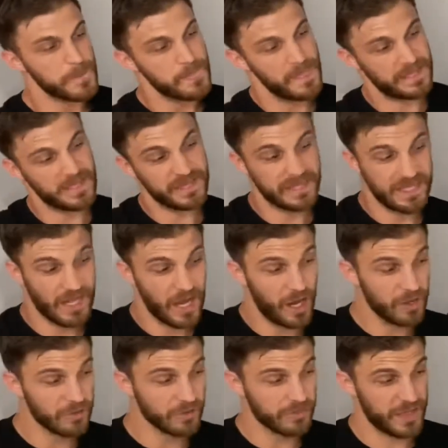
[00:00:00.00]
And then the
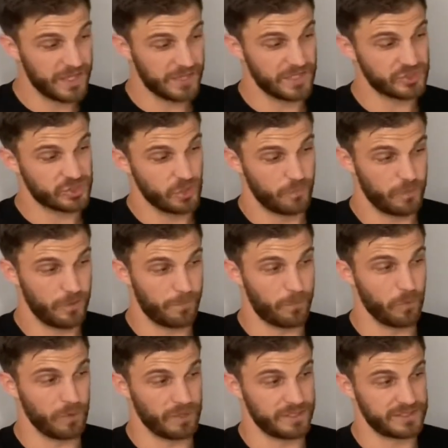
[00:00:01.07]
other thing that's super
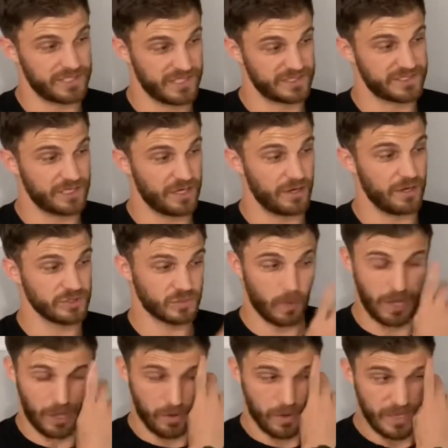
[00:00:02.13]
important to consider as
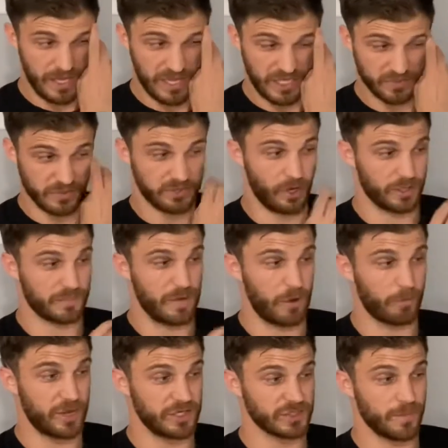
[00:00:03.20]
well is we talked about
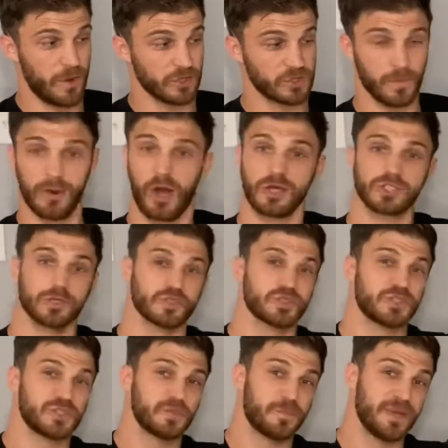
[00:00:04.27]
range of motion, but also
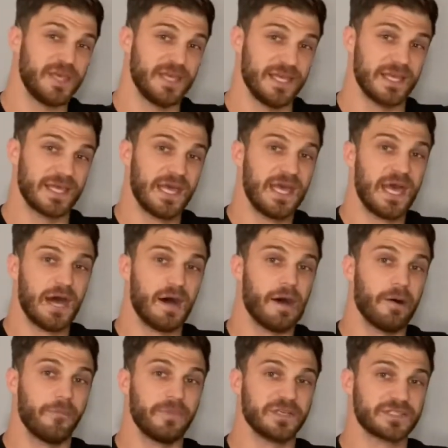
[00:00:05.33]
speed.
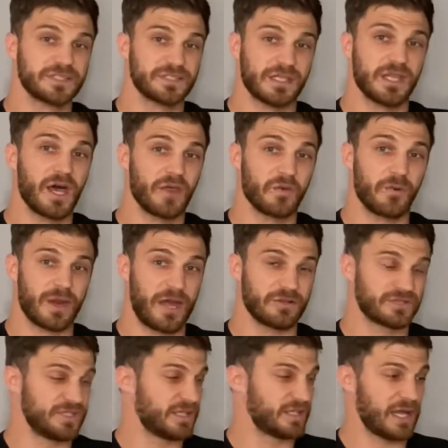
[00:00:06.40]
This is another one I'll
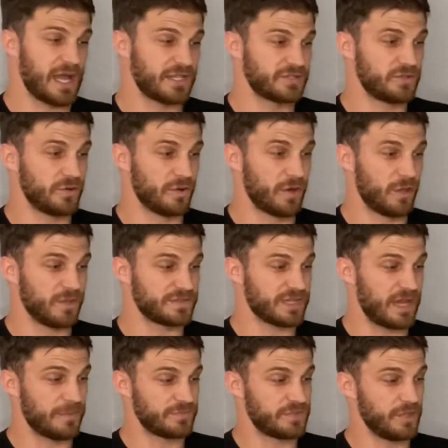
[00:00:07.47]
see clients doing all the
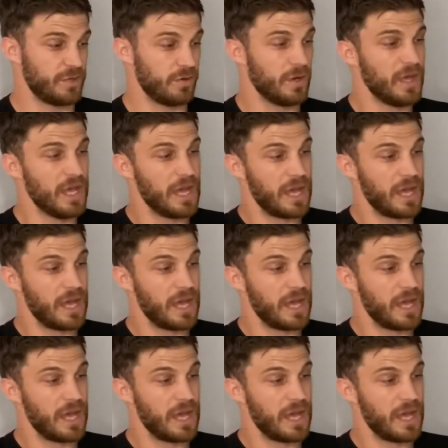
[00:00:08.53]
time too.